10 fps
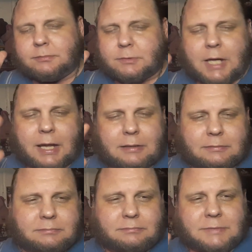okay,
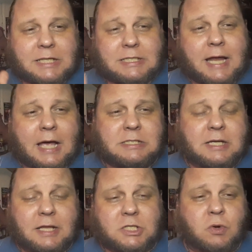that's
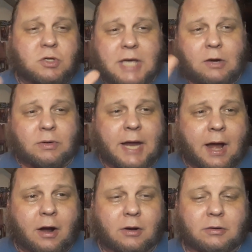nasty, that's gross, I don't
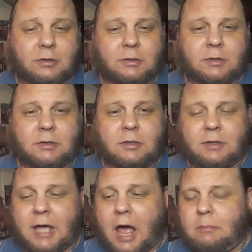care.
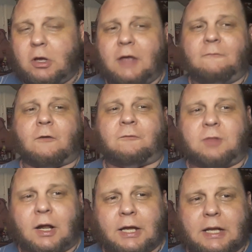Okay, I'm looking for
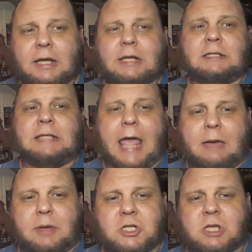flooding,
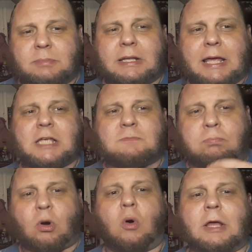damage, something that is
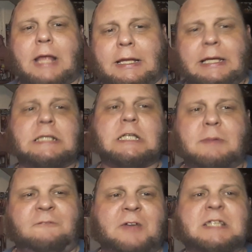broken that needs to
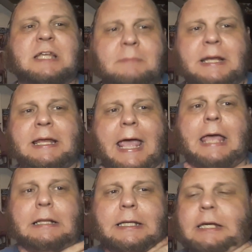be fixed
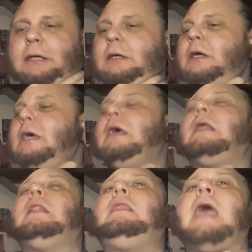immediately.
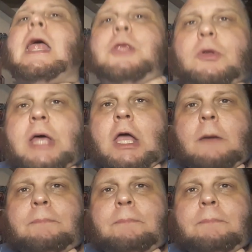Then you take a